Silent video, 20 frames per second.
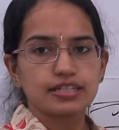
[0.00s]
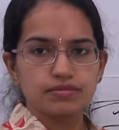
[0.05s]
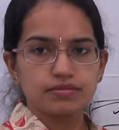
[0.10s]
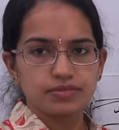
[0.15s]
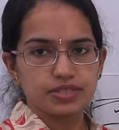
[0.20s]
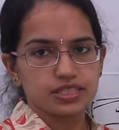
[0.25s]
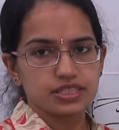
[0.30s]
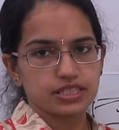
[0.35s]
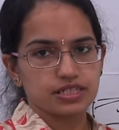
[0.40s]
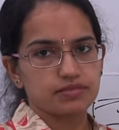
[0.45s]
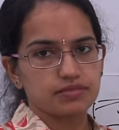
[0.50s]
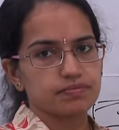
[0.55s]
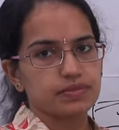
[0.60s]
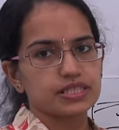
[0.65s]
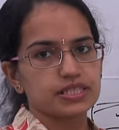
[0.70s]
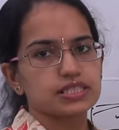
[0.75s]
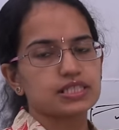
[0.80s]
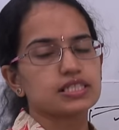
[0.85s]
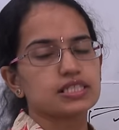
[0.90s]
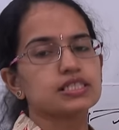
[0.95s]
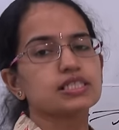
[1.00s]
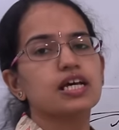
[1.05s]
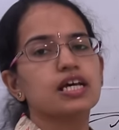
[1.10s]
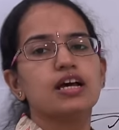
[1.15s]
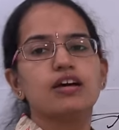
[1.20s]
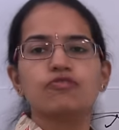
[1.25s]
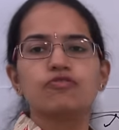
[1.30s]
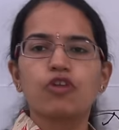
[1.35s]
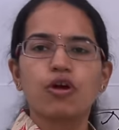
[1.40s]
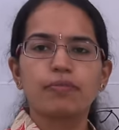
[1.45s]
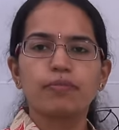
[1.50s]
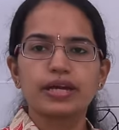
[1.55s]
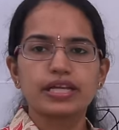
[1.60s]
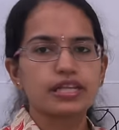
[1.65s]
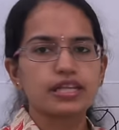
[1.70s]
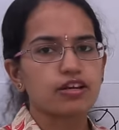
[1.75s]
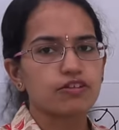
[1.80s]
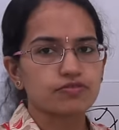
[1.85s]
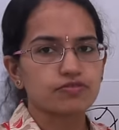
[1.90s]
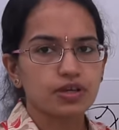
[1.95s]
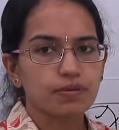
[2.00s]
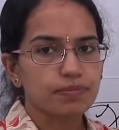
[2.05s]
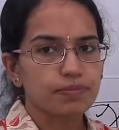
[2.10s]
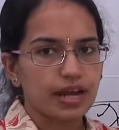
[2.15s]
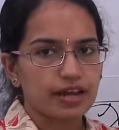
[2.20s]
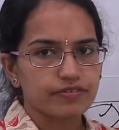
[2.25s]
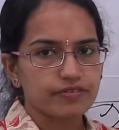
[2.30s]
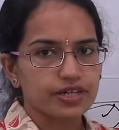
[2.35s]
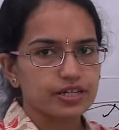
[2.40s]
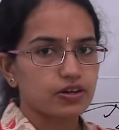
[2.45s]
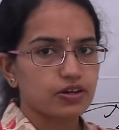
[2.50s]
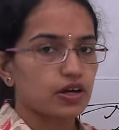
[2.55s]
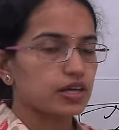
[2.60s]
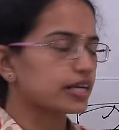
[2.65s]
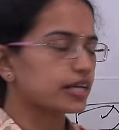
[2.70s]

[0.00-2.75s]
immediate basis from any of the private